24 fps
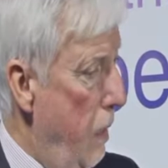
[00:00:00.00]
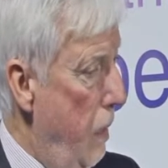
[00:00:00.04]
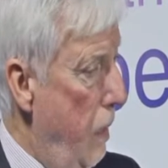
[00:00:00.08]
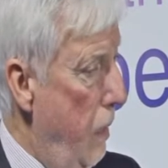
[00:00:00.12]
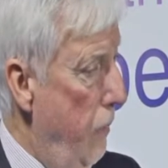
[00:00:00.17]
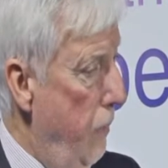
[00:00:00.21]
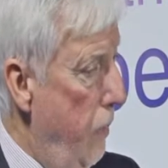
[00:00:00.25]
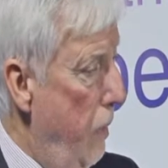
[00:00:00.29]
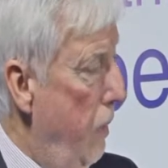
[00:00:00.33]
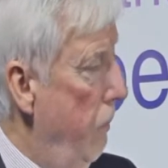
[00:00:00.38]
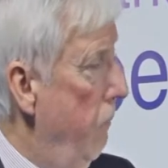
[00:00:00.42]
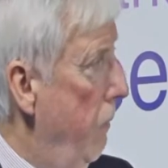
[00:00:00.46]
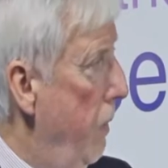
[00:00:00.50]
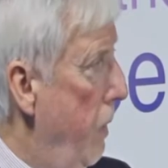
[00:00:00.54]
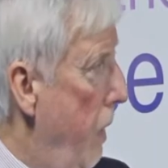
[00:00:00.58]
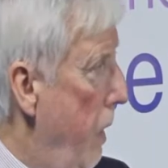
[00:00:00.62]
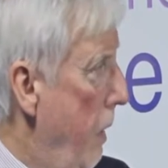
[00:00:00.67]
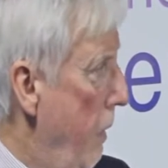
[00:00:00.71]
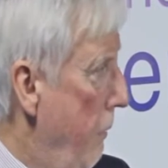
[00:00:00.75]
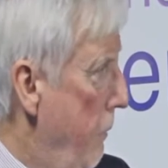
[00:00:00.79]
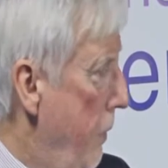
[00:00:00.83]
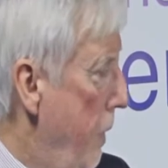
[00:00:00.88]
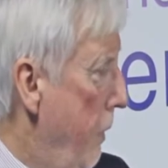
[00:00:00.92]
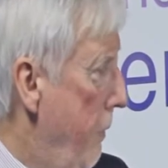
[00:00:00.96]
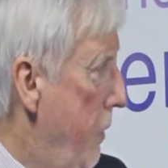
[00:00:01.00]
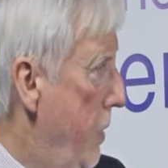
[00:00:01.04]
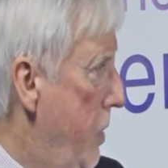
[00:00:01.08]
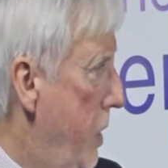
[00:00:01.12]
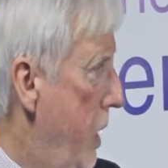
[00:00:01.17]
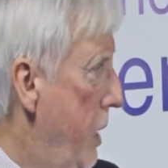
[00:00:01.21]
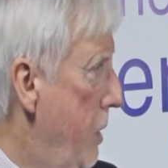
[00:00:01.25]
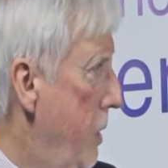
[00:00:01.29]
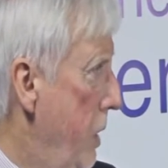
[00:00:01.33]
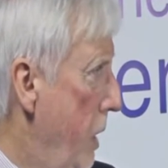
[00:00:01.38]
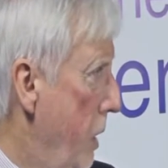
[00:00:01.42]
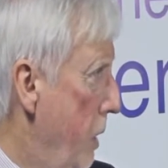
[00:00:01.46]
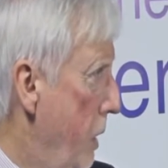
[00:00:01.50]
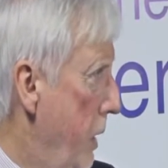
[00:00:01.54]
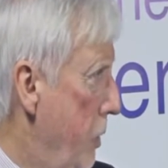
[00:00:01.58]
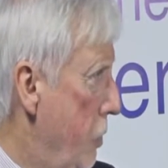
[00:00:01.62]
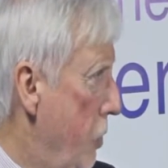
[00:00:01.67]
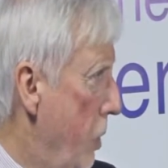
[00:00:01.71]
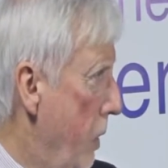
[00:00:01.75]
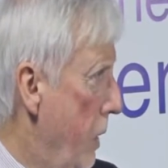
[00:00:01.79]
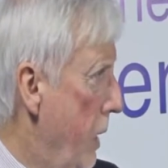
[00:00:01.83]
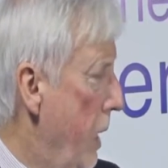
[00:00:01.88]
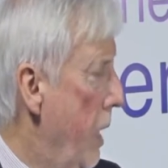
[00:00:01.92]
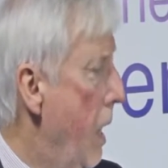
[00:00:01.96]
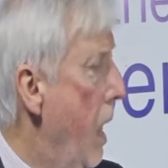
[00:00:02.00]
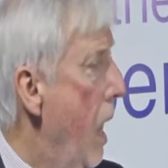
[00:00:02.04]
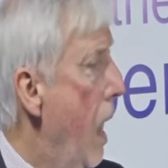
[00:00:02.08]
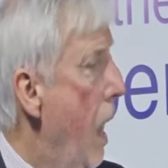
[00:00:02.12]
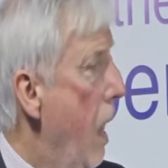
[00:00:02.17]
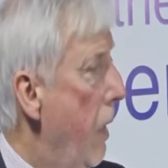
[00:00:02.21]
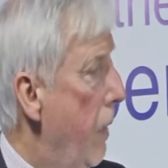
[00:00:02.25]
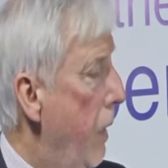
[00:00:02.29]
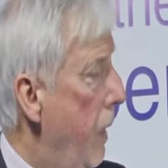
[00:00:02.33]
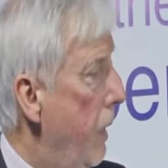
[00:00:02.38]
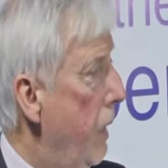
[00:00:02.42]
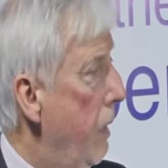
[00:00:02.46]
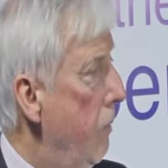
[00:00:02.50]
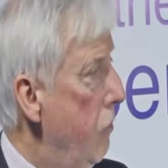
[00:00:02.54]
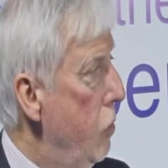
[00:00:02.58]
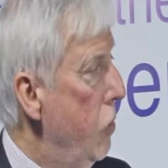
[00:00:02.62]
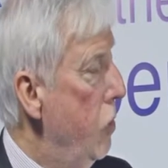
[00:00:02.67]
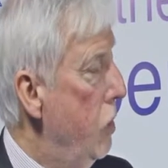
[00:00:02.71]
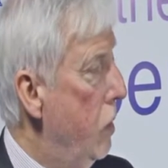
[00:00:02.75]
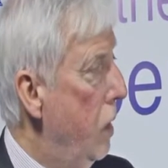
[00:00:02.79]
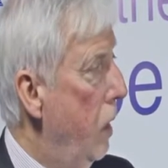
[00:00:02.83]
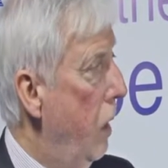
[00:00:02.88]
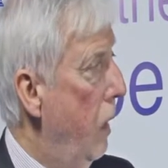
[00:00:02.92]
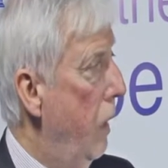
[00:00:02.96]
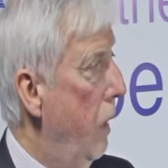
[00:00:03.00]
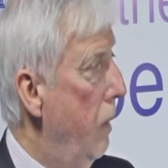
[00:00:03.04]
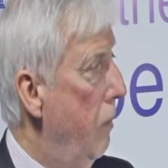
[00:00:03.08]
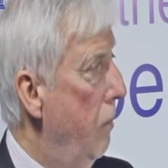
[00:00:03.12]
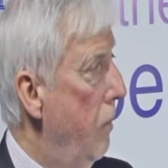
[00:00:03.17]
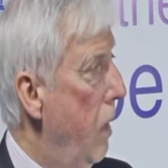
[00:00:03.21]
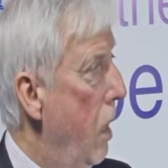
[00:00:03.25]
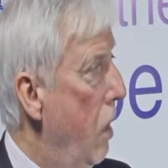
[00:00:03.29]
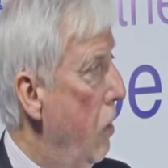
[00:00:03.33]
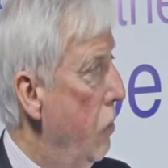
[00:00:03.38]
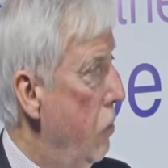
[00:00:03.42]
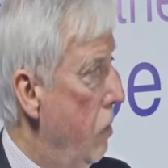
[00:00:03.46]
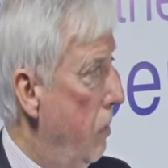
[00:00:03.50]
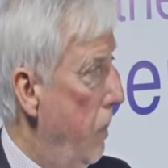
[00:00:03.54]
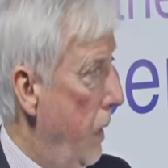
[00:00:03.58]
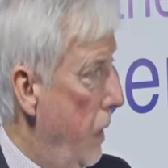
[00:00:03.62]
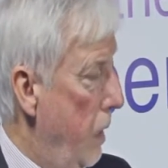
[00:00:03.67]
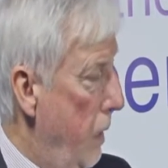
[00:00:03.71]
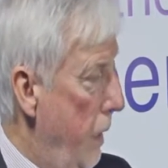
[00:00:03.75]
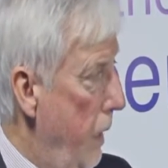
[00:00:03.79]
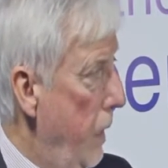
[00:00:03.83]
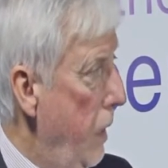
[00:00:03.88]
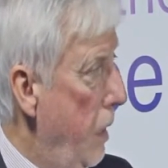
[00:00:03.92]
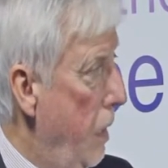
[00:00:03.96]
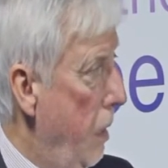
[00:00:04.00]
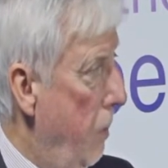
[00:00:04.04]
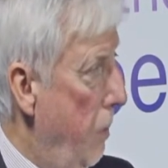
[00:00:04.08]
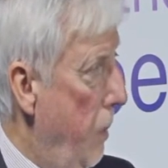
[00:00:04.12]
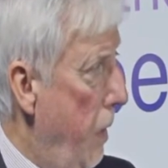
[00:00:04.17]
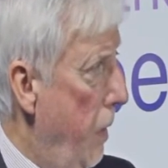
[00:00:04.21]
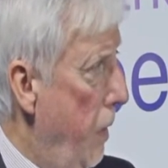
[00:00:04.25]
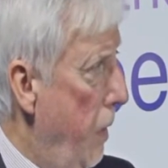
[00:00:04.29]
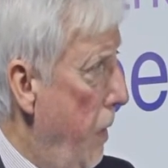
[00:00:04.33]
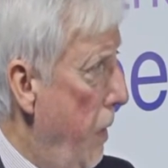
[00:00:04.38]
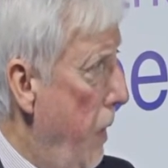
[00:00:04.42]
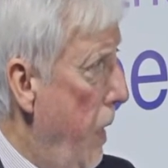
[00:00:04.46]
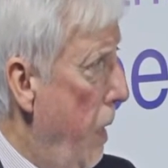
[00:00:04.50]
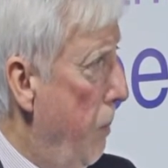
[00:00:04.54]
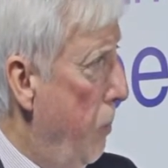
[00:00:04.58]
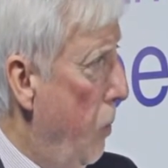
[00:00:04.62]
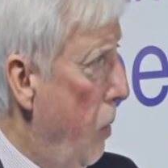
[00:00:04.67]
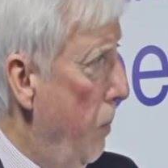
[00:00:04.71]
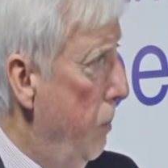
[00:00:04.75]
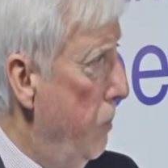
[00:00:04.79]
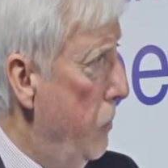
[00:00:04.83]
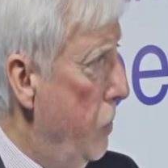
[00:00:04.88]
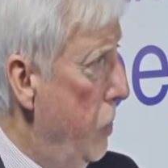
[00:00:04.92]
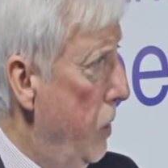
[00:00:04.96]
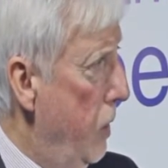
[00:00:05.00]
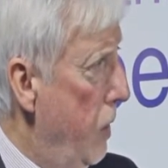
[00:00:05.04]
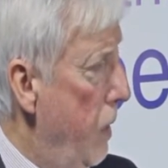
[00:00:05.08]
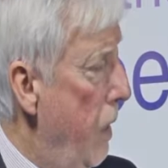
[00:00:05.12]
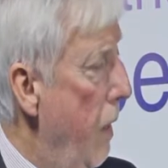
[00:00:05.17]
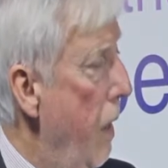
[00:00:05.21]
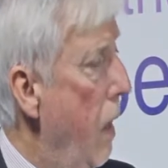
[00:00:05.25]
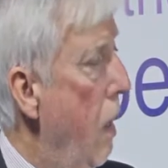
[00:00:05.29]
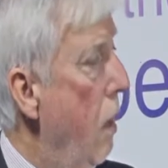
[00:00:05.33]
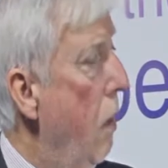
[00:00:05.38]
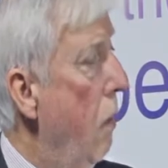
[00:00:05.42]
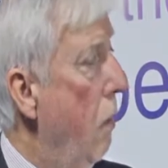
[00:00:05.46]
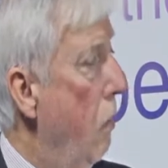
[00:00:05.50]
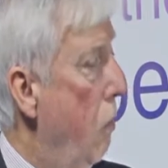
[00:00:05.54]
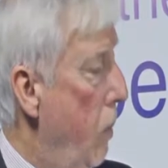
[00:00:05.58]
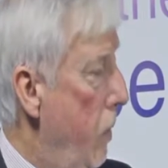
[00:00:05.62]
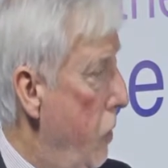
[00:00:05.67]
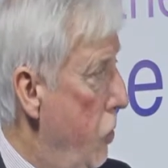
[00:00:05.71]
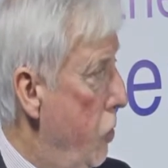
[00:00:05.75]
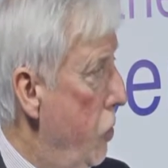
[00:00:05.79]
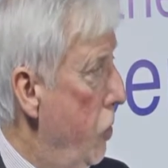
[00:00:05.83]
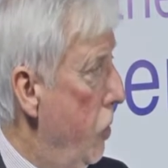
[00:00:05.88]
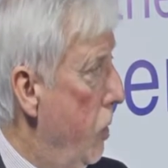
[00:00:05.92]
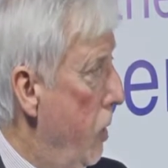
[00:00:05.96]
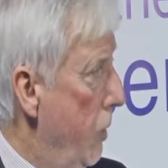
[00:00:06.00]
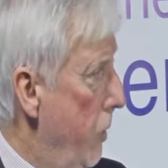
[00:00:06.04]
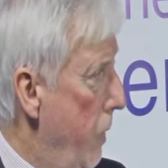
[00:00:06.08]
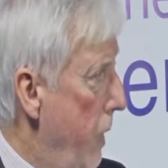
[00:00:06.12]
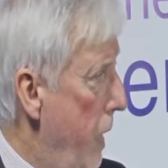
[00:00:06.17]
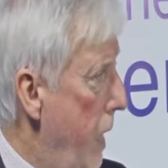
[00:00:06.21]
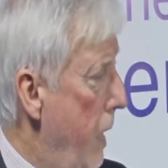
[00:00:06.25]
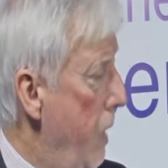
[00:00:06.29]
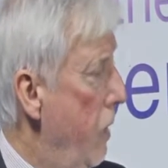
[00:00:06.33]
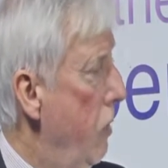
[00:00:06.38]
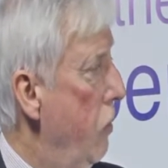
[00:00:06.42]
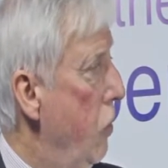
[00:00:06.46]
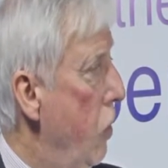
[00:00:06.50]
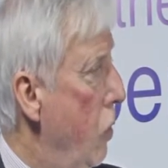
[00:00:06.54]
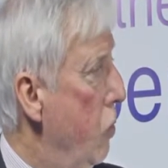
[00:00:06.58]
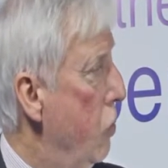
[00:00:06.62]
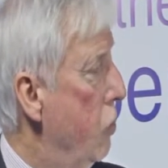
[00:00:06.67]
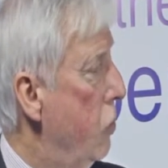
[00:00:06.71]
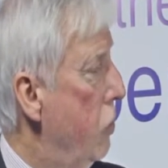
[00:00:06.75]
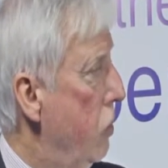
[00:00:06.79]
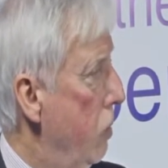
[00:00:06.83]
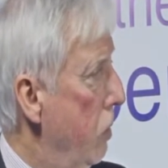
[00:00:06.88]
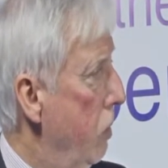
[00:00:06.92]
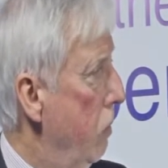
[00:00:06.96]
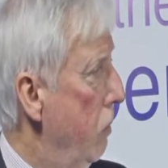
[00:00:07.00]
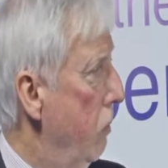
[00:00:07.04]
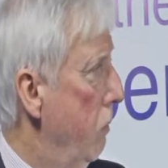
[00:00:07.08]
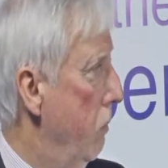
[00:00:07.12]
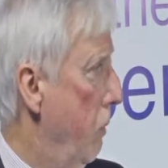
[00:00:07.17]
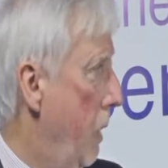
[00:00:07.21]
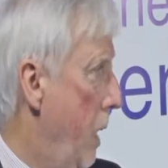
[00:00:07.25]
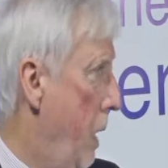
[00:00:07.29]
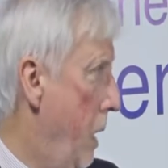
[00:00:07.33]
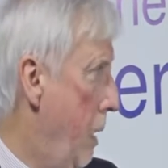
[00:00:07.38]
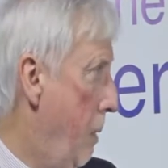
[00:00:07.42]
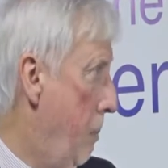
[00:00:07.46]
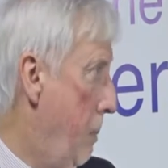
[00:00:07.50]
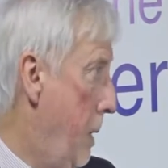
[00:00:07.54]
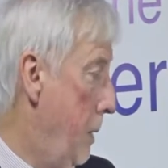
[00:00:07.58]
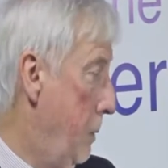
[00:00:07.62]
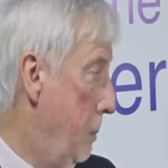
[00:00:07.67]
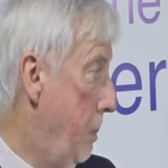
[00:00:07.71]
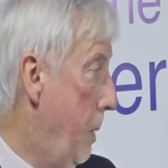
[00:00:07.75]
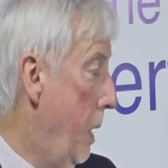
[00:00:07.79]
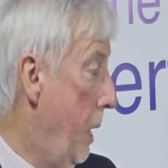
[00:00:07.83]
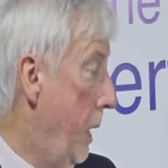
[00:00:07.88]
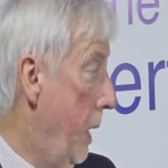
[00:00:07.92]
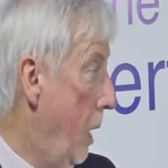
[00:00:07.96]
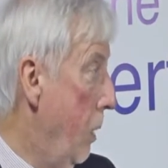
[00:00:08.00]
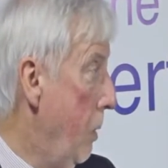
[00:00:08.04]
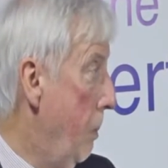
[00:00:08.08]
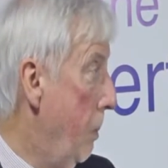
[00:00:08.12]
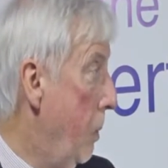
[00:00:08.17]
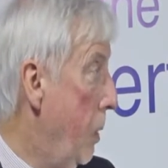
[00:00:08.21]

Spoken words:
if you have a 10-year lease on it, that gives you time to make an income out of that property, which you can then use to perhaps buy other